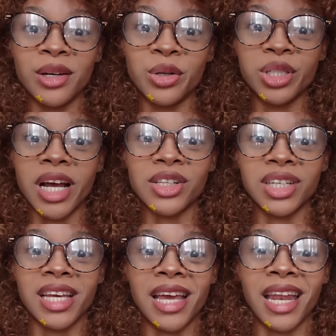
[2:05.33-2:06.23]
Editor Challan
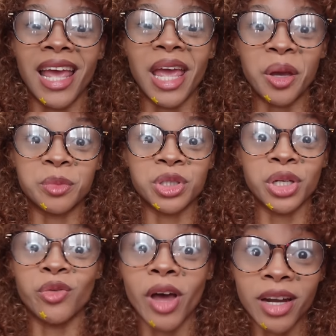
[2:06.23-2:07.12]
again. Hey, I'm sure
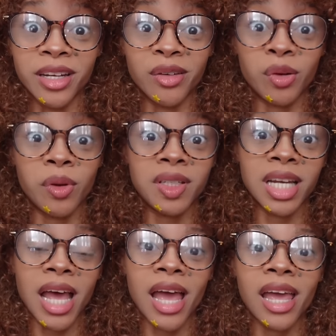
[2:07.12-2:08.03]
you've had enough of me
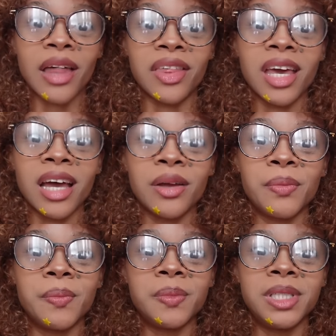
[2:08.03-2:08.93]
today. I think
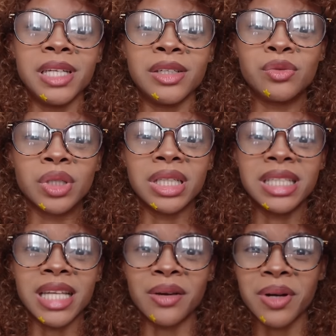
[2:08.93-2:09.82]
I didn't really
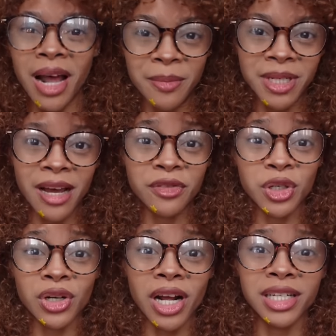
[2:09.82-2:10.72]
say what happened
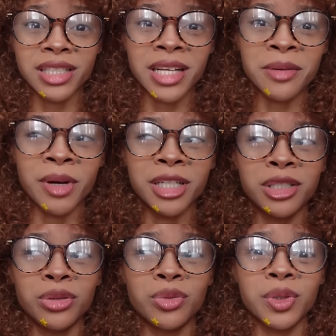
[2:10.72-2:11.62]
after I said my
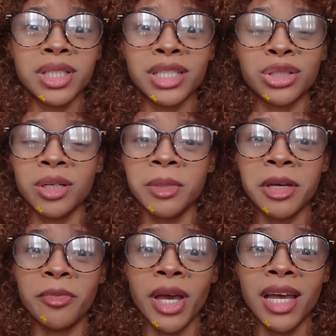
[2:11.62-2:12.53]
tooth was extremely
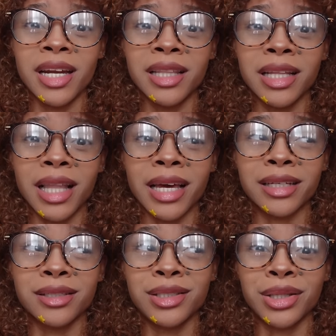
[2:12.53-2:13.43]
in pain and then like
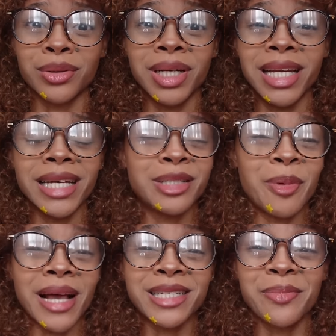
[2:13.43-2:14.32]
three days
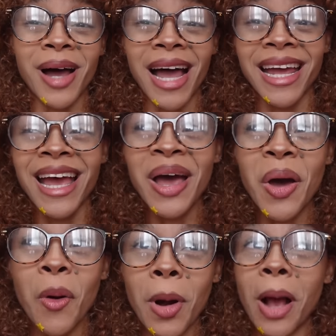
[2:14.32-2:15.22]
passed by
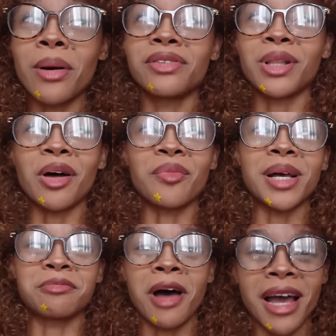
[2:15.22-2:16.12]
or however long
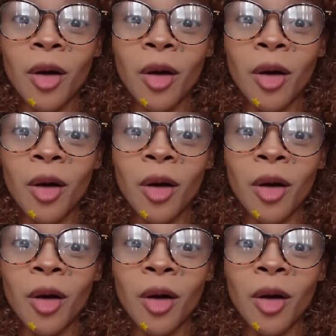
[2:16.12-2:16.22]
passed by.